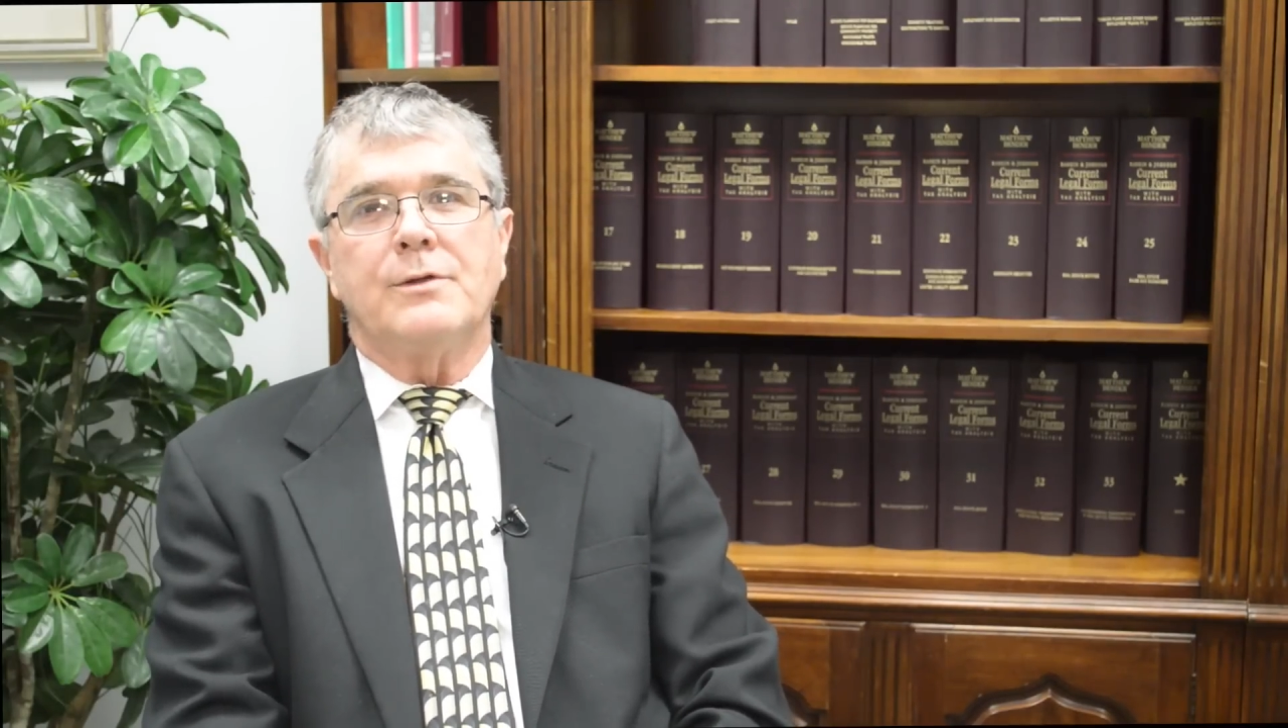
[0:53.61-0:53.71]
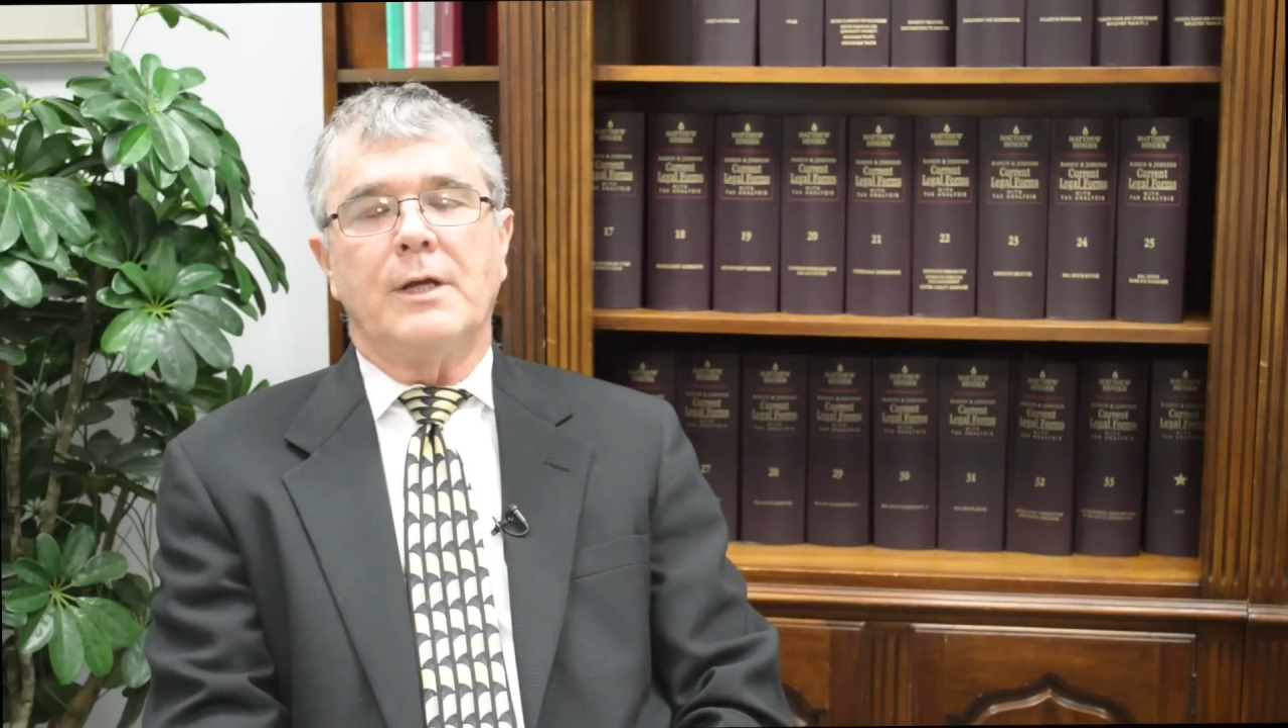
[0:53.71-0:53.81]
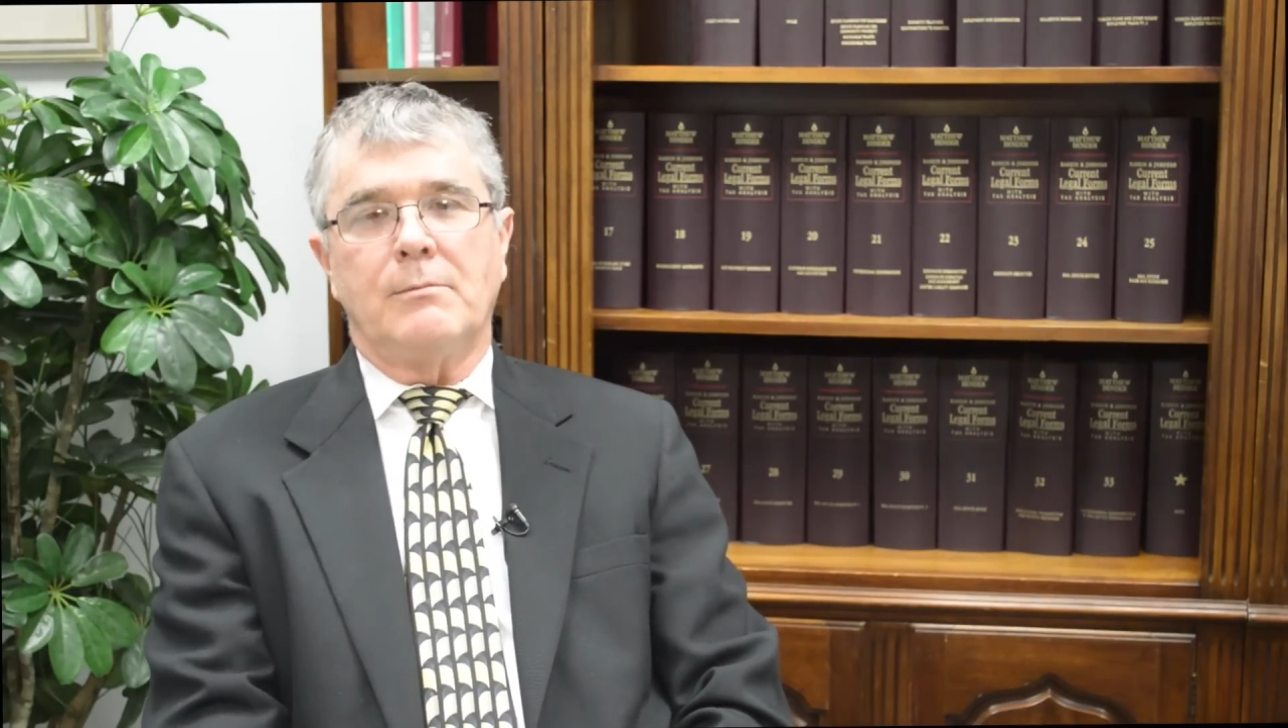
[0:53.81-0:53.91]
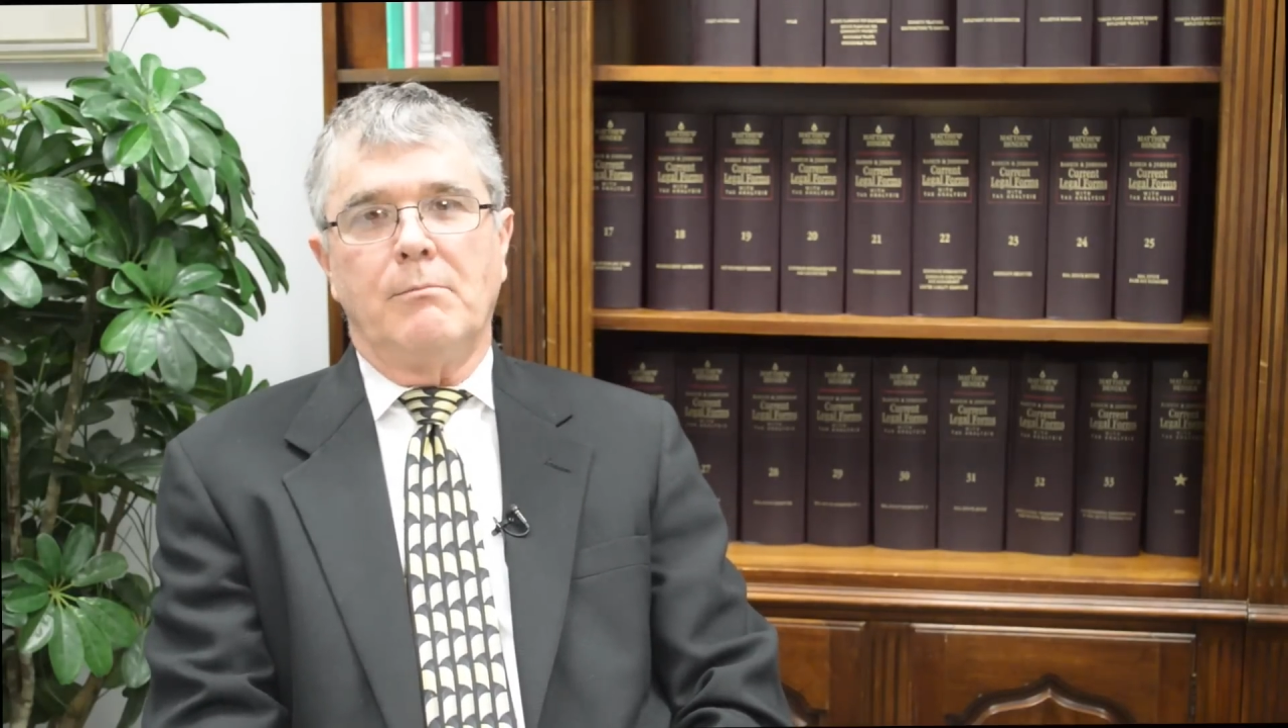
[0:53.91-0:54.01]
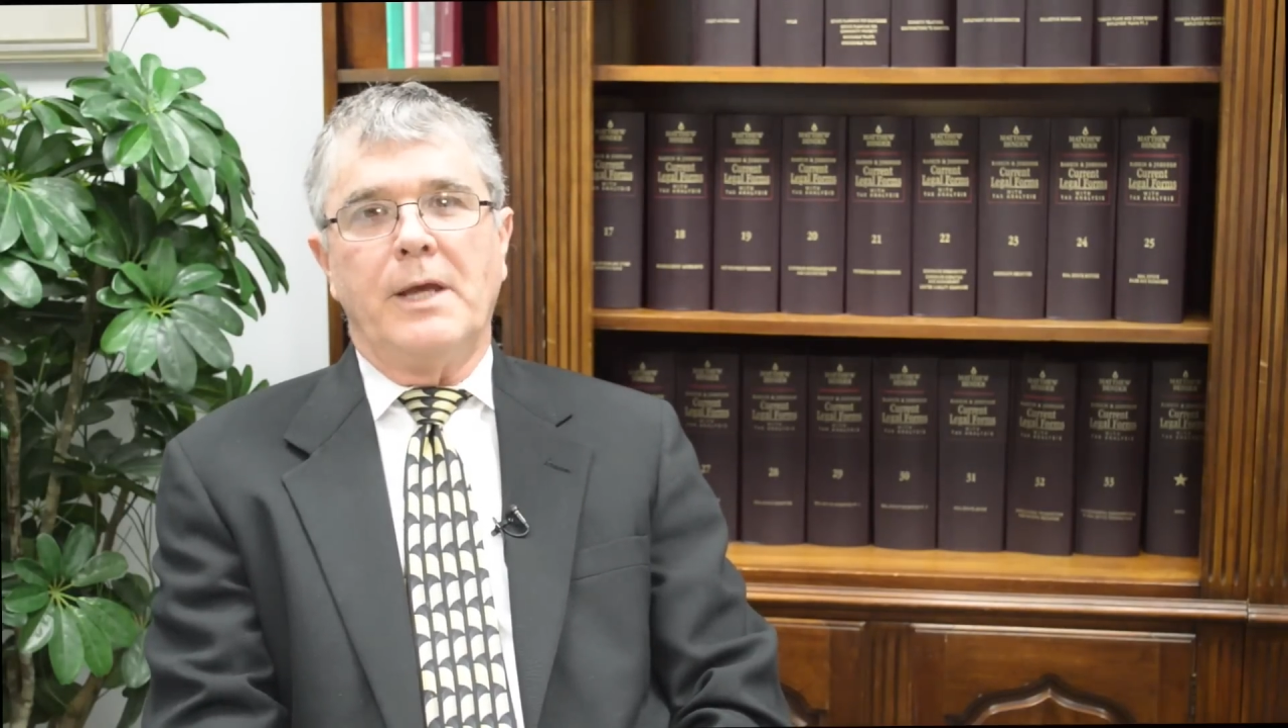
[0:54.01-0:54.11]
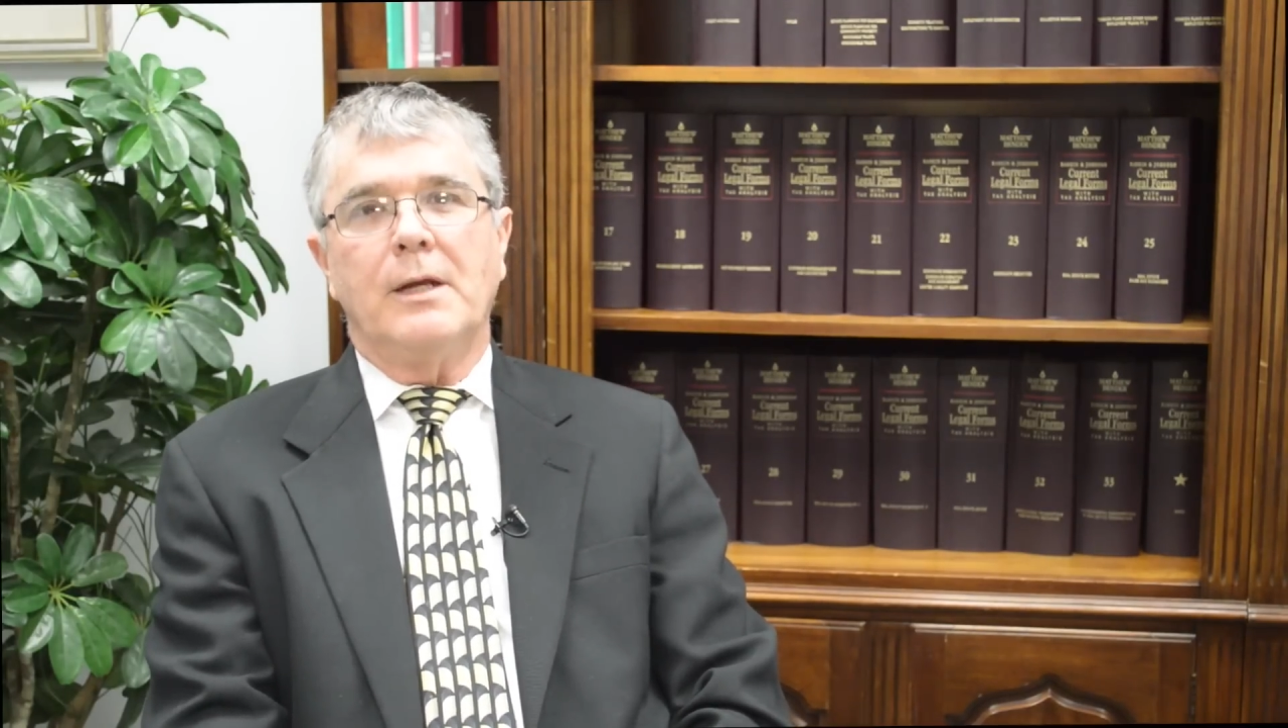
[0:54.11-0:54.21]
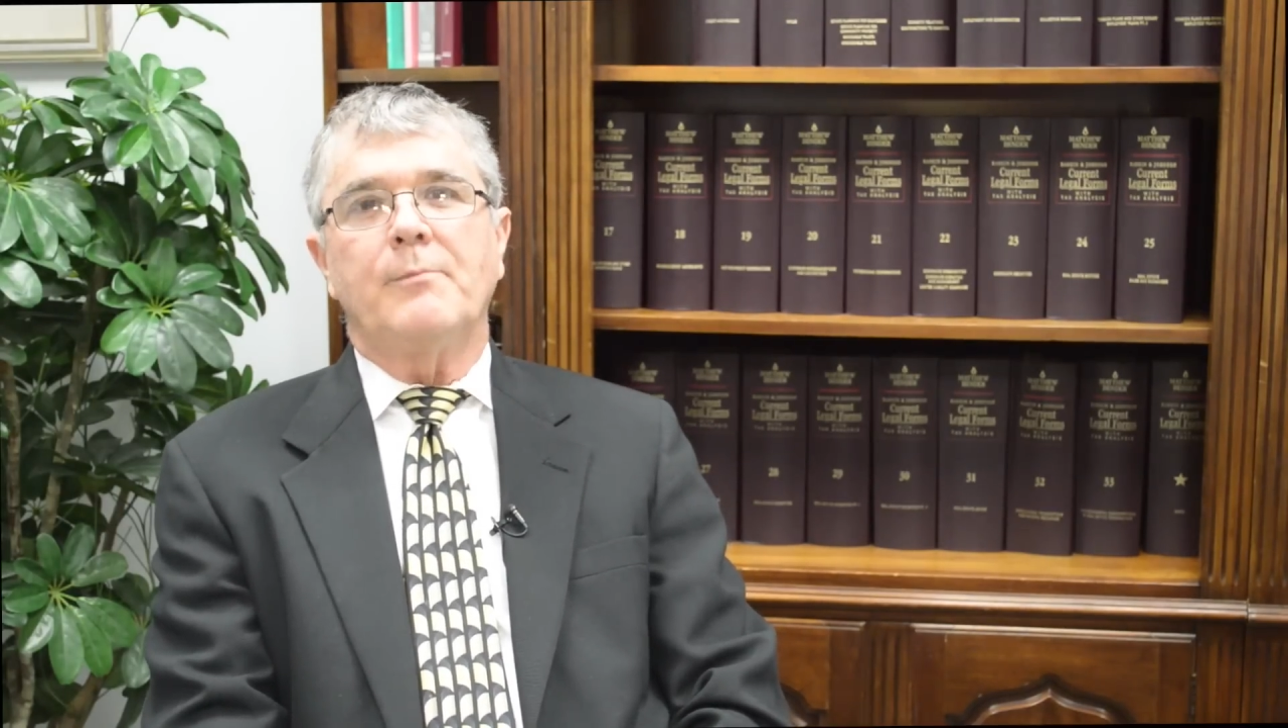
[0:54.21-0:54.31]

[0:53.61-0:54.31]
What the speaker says: that made